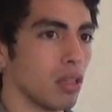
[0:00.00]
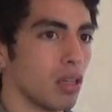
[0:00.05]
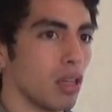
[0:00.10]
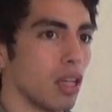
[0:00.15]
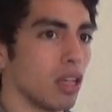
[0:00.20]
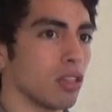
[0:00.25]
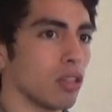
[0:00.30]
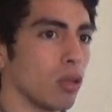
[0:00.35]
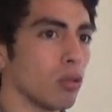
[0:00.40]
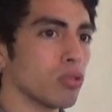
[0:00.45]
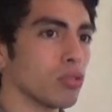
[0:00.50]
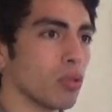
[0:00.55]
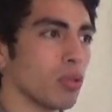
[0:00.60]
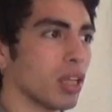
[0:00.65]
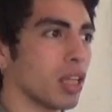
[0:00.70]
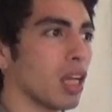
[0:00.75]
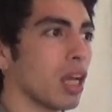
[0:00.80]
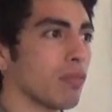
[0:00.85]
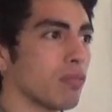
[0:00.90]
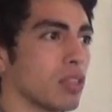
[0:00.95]
and also
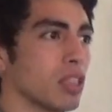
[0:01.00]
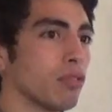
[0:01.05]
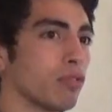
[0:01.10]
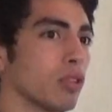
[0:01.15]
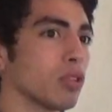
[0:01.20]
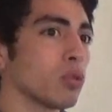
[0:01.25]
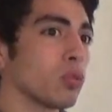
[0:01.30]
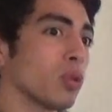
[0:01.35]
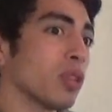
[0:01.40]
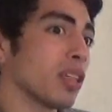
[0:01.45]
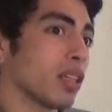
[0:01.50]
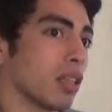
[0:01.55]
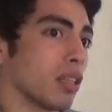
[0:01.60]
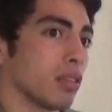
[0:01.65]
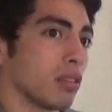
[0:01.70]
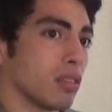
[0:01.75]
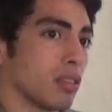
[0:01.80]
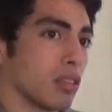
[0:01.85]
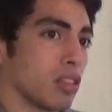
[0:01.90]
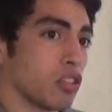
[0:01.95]
they have different
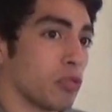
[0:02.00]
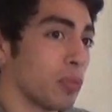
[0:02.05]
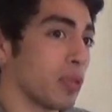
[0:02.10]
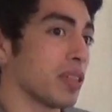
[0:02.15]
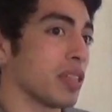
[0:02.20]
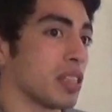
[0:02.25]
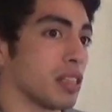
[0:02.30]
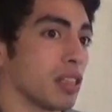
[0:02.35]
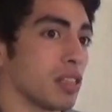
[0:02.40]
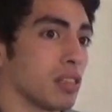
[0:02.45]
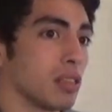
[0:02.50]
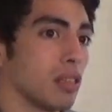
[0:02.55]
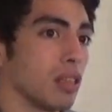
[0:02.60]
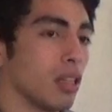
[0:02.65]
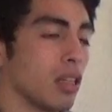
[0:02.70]
working experiences.